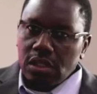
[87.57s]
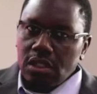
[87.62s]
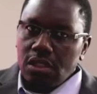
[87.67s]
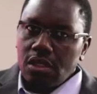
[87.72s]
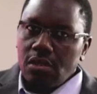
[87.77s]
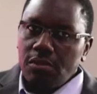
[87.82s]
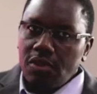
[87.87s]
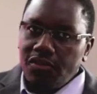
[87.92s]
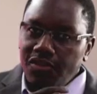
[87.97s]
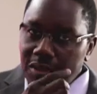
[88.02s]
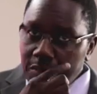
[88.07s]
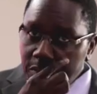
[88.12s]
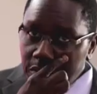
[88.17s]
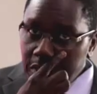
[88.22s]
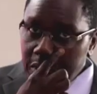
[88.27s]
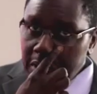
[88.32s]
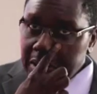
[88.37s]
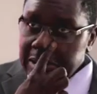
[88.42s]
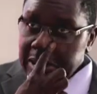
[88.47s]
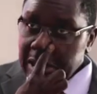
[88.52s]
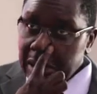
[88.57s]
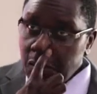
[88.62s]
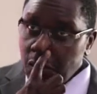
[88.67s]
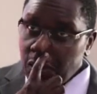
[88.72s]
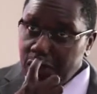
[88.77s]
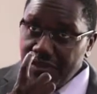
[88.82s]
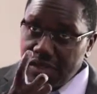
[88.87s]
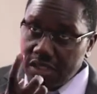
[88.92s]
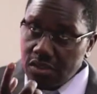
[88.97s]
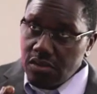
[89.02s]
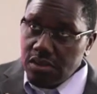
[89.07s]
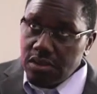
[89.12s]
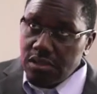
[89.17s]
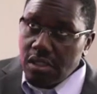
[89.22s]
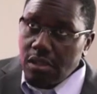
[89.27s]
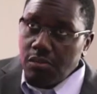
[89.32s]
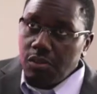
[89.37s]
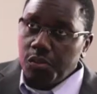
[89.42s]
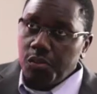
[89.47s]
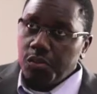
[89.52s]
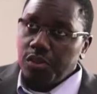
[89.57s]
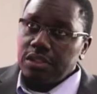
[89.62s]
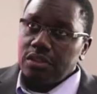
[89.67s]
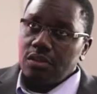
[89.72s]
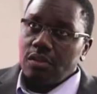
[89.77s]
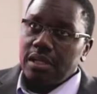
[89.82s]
a number of our products. And we've actually come up with